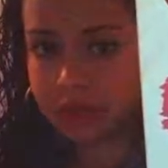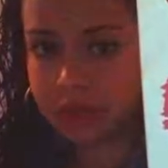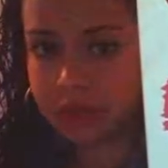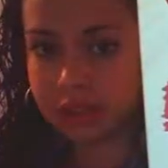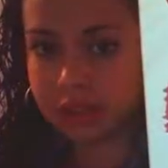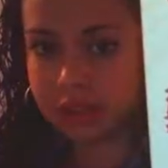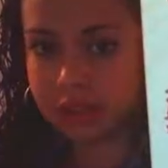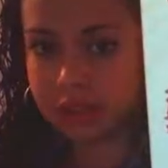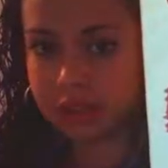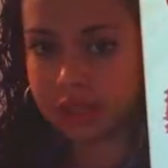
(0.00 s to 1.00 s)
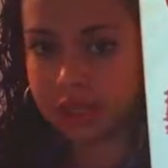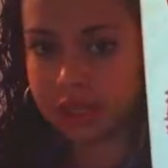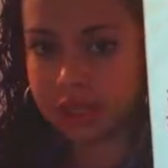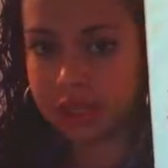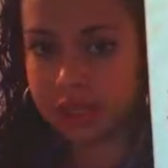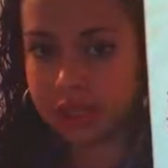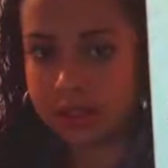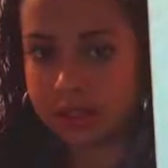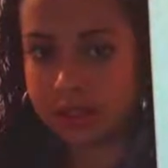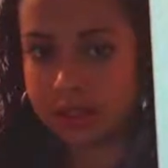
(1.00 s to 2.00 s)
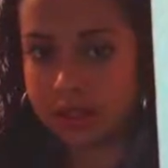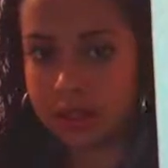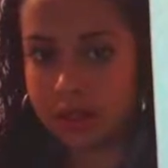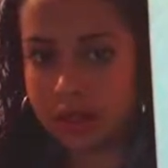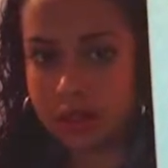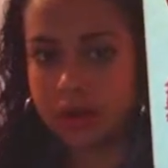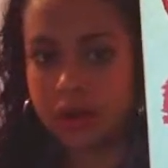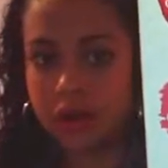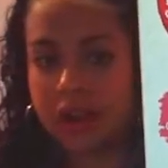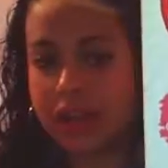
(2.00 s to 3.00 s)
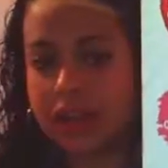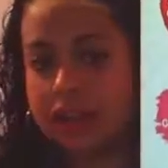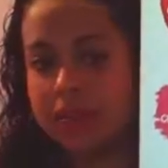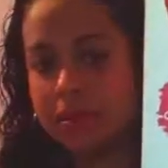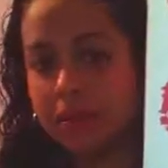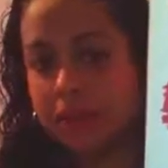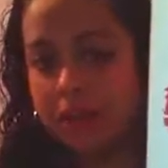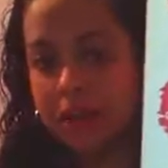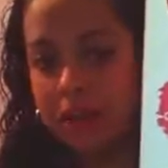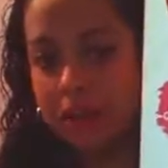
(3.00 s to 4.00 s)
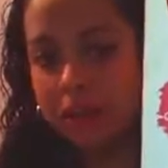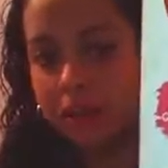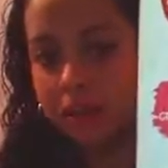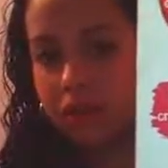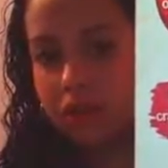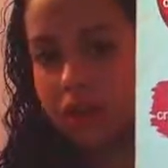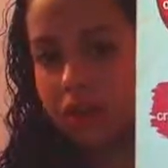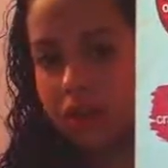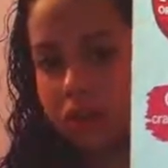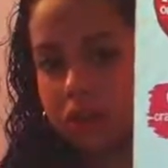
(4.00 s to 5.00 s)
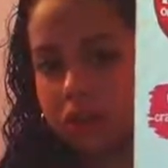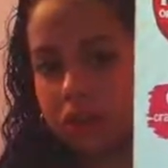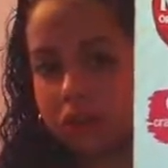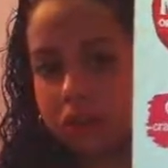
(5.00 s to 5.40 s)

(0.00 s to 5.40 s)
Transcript: So see what it looks like. It's organic Mary crackers,